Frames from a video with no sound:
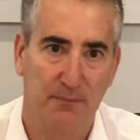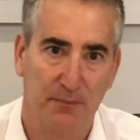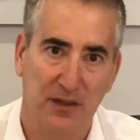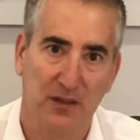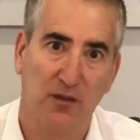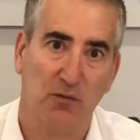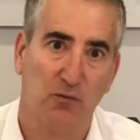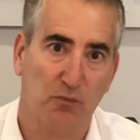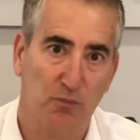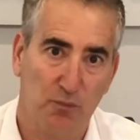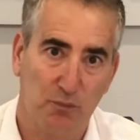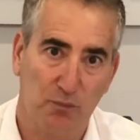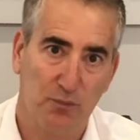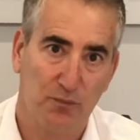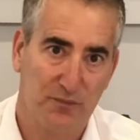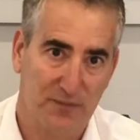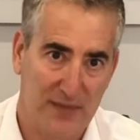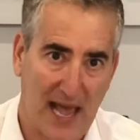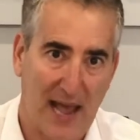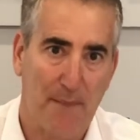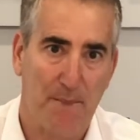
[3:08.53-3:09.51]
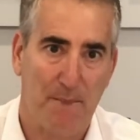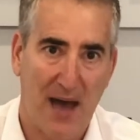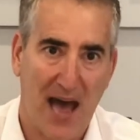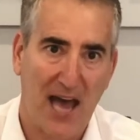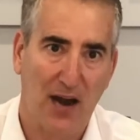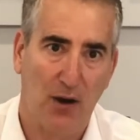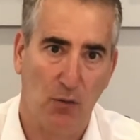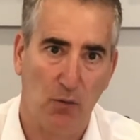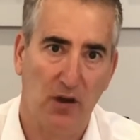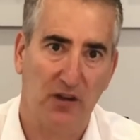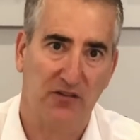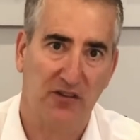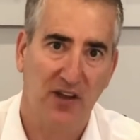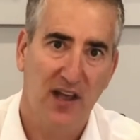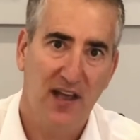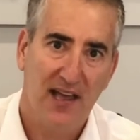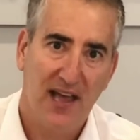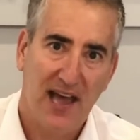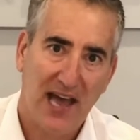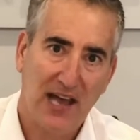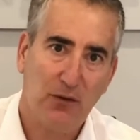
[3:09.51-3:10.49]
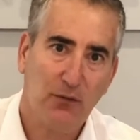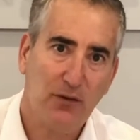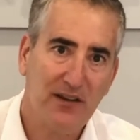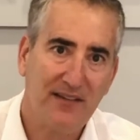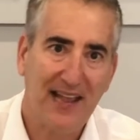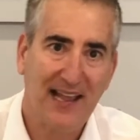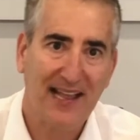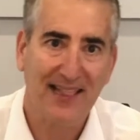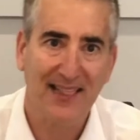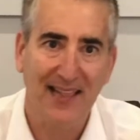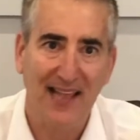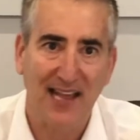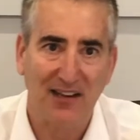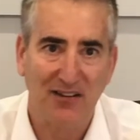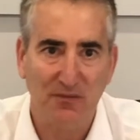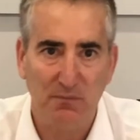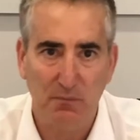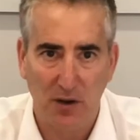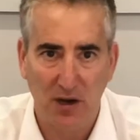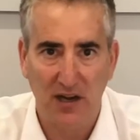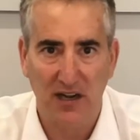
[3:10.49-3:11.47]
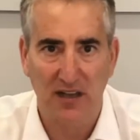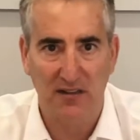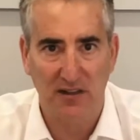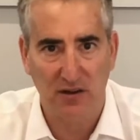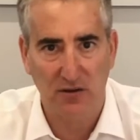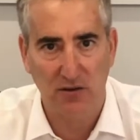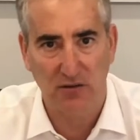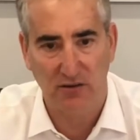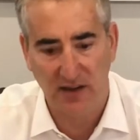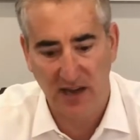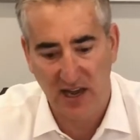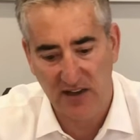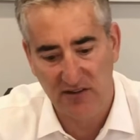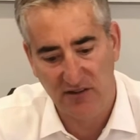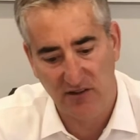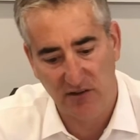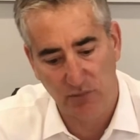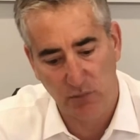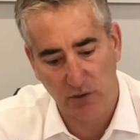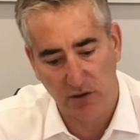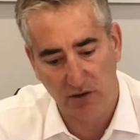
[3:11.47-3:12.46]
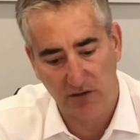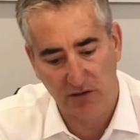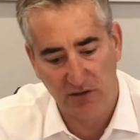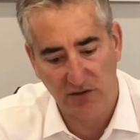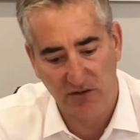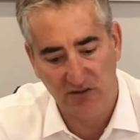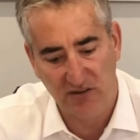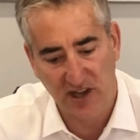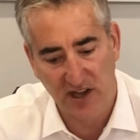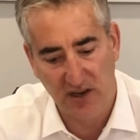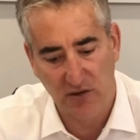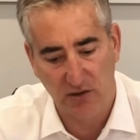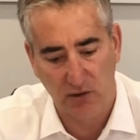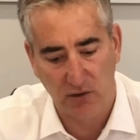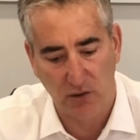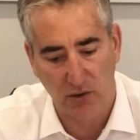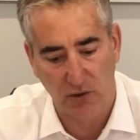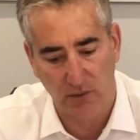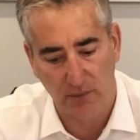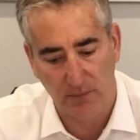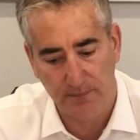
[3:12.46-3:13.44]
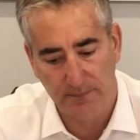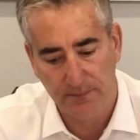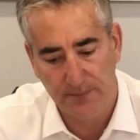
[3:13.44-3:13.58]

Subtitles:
But that motto was, I don't want to take less money than your case is worth. You set your goal.